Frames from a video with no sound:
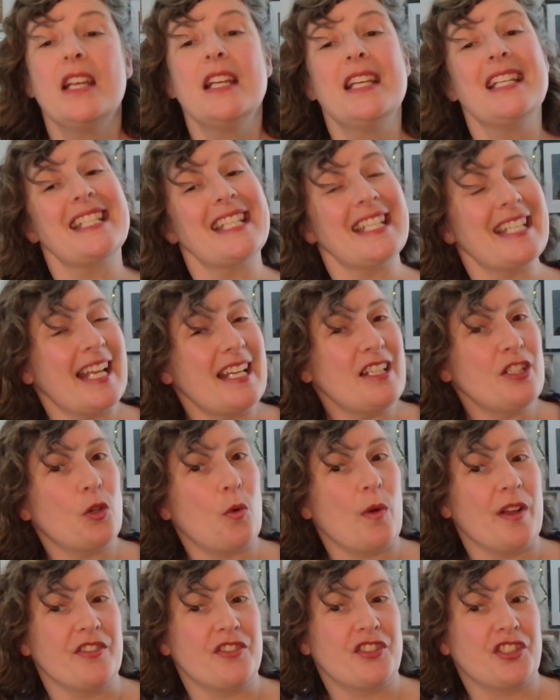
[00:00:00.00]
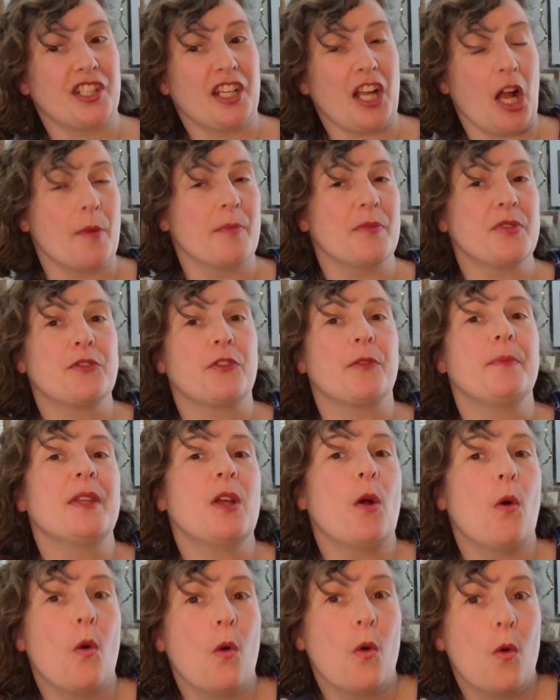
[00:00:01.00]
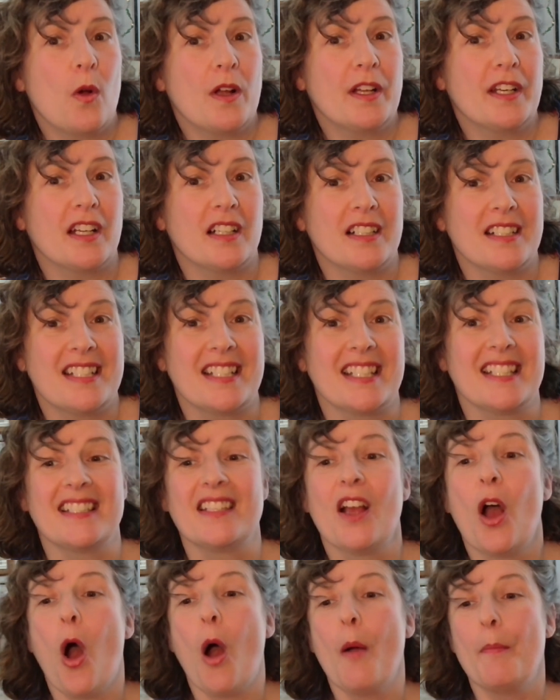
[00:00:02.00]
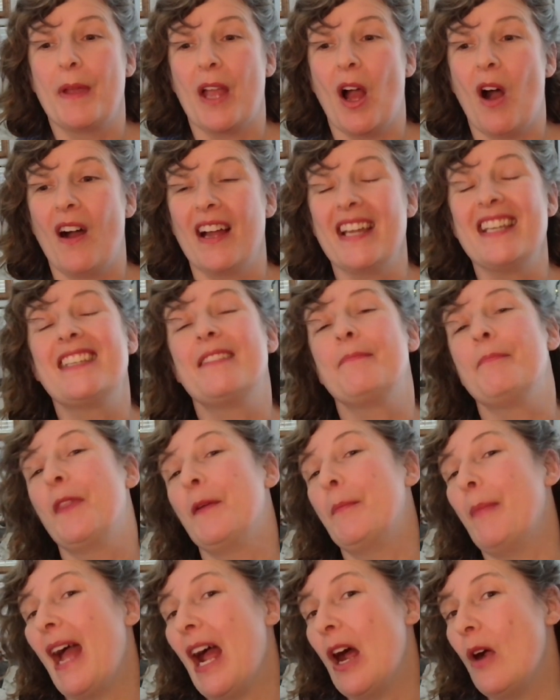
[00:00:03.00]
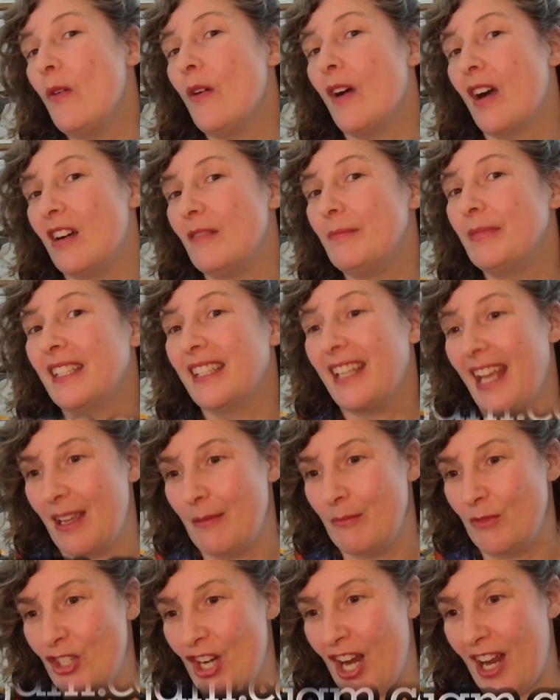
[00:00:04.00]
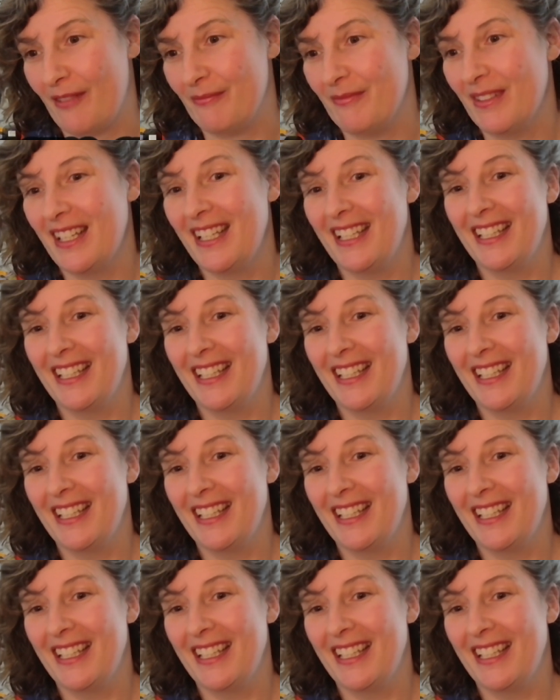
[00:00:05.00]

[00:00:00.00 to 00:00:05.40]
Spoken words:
Today's question comes from the organisers behind the Power Up Game Jam.